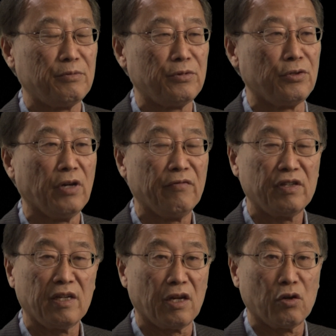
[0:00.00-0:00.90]
do
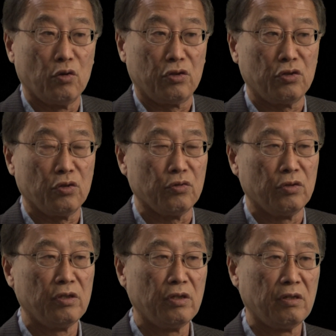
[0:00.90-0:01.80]
everything it could to
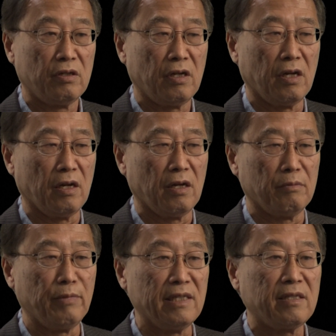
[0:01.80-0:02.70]

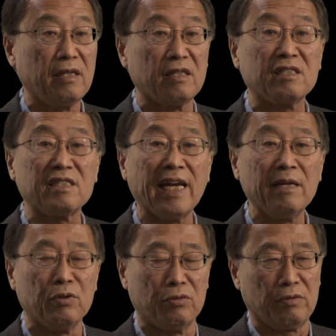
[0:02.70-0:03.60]
maintain a
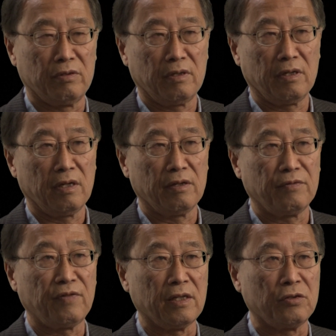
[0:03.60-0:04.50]
stable
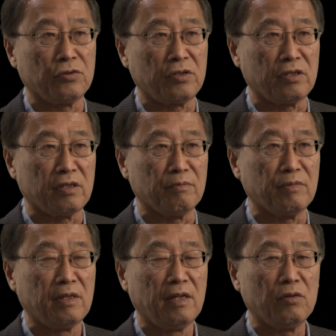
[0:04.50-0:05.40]
financial system,
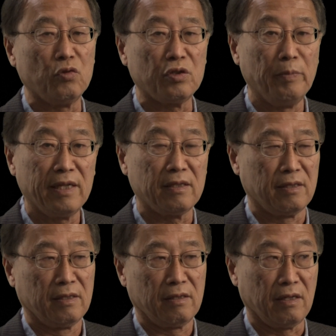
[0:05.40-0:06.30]
which meant
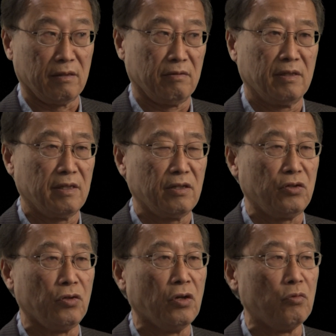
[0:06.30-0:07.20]
that
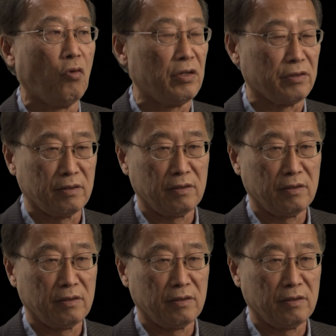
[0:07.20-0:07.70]
you don't want